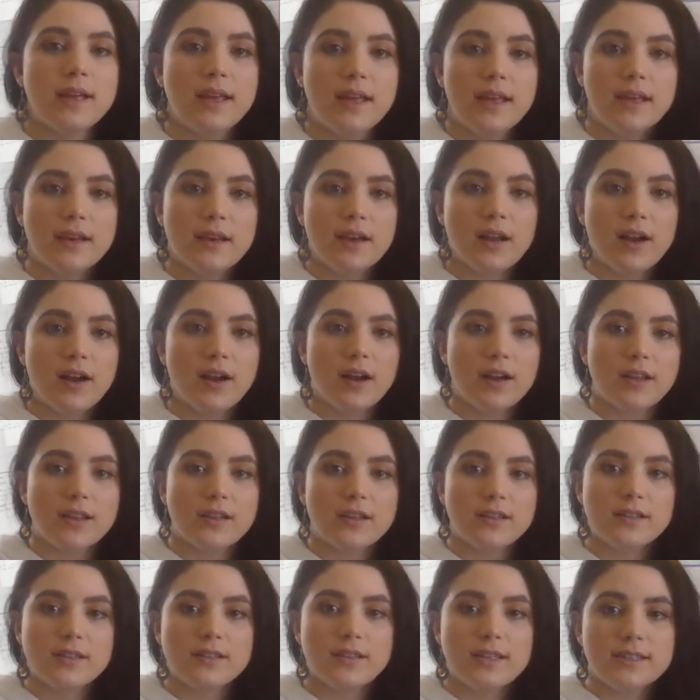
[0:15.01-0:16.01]
in our
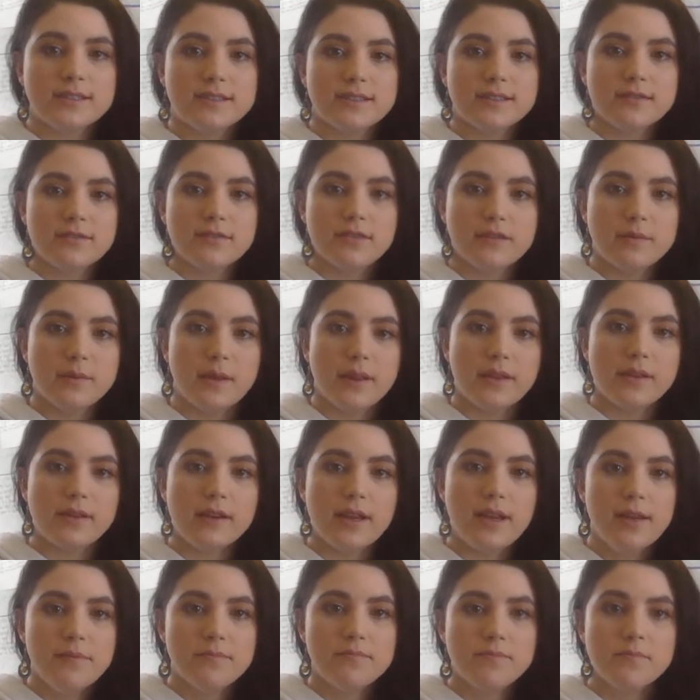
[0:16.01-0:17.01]
little lesson from the
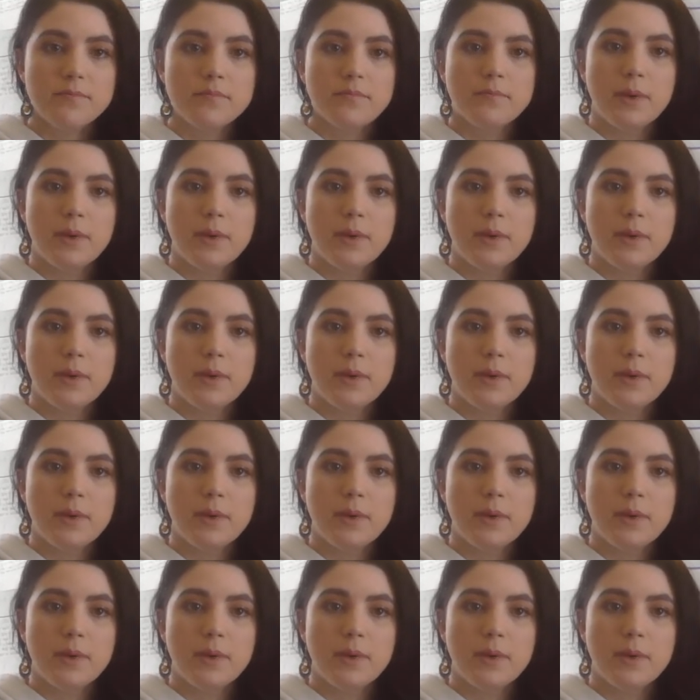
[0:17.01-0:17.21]
other day.